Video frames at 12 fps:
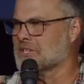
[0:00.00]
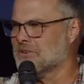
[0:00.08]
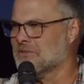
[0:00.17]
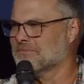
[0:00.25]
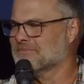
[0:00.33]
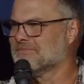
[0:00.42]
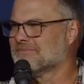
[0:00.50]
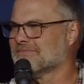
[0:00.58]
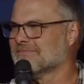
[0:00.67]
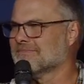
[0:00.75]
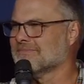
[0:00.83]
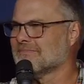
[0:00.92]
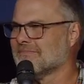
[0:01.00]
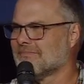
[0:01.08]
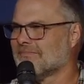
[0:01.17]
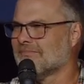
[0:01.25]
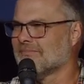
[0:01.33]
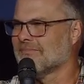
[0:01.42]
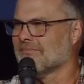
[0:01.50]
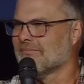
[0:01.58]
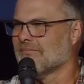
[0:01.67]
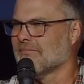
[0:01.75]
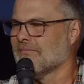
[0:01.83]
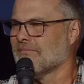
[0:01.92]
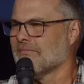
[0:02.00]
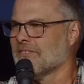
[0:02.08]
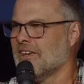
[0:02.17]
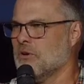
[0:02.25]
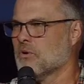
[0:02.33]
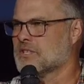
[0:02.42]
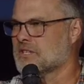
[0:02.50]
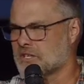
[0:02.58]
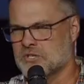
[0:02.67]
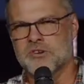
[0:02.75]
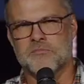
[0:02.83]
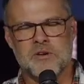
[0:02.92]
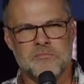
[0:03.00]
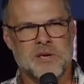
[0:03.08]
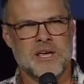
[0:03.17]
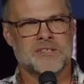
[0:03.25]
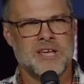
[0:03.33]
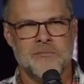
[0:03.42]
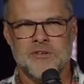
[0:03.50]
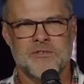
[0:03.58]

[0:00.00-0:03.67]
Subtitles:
in this room. He wants to distribute peace.